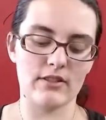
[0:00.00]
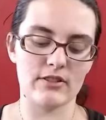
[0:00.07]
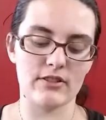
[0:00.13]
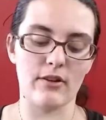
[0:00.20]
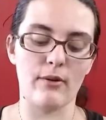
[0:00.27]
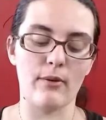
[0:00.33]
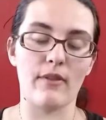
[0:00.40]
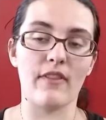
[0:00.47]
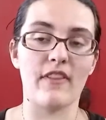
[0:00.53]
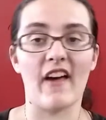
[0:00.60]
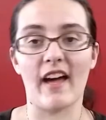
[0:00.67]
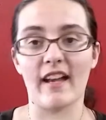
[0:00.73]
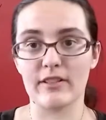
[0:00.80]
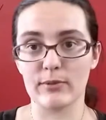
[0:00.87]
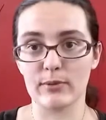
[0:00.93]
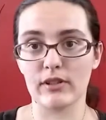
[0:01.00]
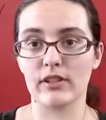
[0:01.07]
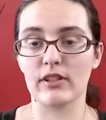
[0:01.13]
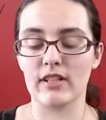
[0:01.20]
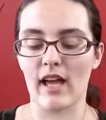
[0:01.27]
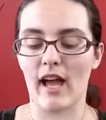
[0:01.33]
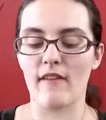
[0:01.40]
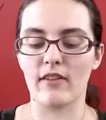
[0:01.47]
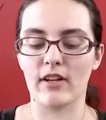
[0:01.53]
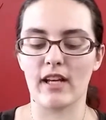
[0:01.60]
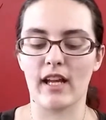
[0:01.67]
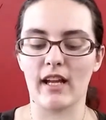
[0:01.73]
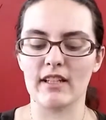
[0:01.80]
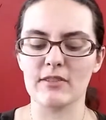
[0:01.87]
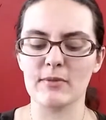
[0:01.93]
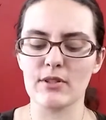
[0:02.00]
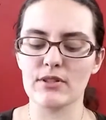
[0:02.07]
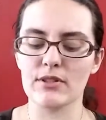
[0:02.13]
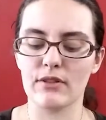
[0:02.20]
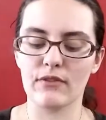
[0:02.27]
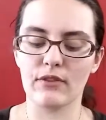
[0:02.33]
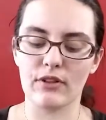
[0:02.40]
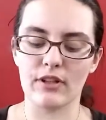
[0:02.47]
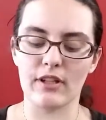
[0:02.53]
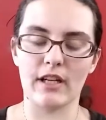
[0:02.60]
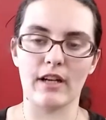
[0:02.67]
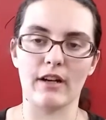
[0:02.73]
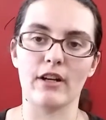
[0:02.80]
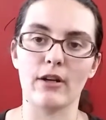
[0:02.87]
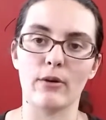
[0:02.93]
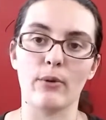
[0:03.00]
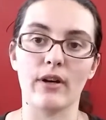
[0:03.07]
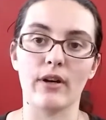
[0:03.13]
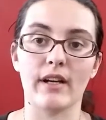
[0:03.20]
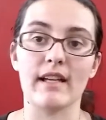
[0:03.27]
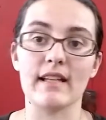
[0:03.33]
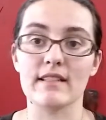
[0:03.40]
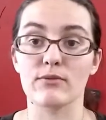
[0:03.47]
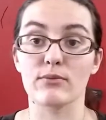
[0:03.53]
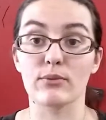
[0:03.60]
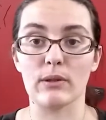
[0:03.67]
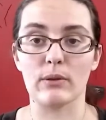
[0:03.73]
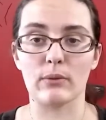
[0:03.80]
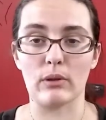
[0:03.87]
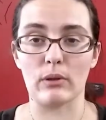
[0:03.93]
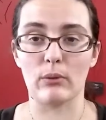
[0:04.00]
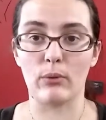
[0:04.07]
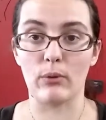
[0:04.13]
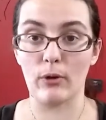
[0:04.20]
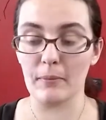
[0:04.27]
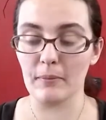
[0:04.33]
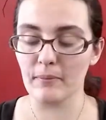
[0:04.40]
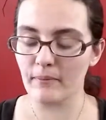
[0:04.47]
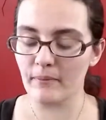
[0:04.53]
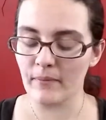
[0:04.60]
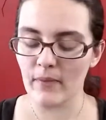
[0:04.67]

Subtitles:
So that is really good to have on hand, especially if you're in an area where it gets really, really warm.